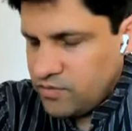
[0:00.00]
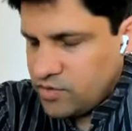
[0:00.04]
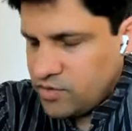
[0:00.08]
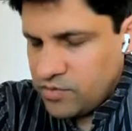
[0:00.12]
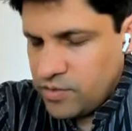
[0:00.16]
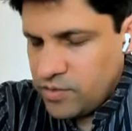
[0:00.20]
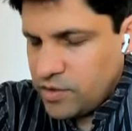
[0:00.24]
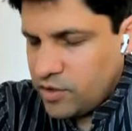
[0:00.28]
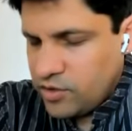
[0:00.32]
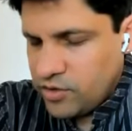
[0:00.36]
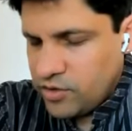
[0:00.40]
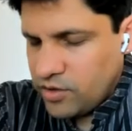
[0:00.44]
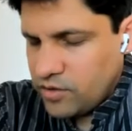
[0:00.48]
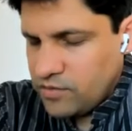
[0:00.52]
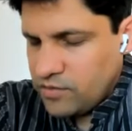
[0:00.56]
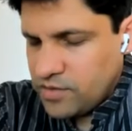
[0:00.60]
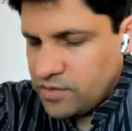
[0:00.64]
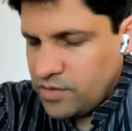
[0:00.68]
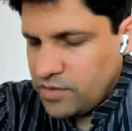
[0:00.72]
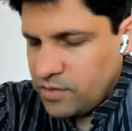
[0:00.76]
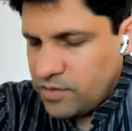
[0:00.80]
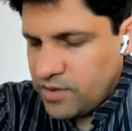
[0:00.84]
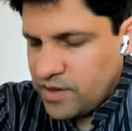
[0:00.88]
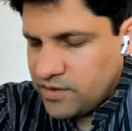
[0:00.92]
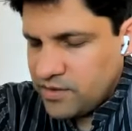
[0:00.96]
which may not
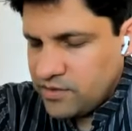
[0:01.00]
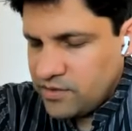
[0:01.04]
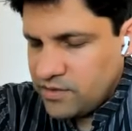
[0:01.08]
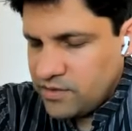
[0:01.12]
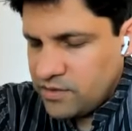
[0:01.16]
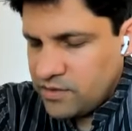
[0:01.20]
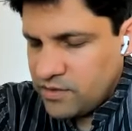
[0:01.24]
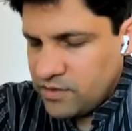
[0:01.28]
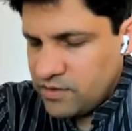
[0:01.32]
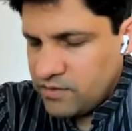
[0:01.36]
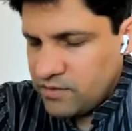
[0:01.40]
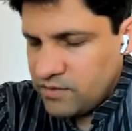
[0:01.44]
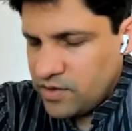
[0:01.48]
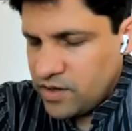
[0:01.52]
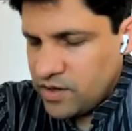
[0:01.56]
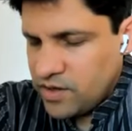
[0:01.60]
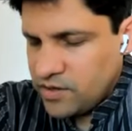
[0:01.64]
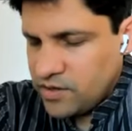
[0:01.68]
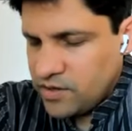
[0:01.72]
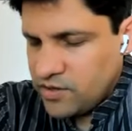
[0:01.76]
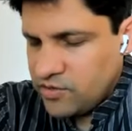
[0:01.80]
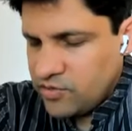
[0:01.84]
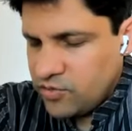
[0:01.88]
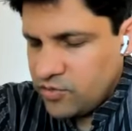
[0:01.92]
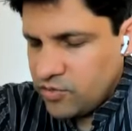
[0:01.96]
always be pleasant,
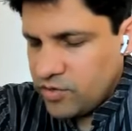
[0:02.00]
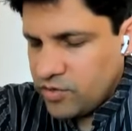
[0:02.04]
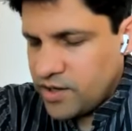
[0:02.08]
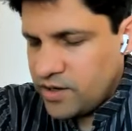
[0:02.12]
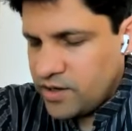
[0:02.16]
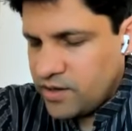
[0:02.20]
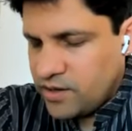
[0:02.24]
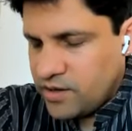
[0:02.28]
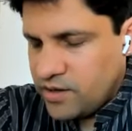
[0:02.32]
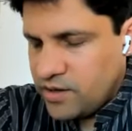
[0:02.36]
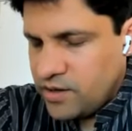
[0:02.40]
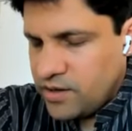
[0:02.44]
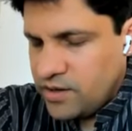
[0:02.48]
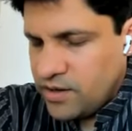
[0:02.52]
can't control that.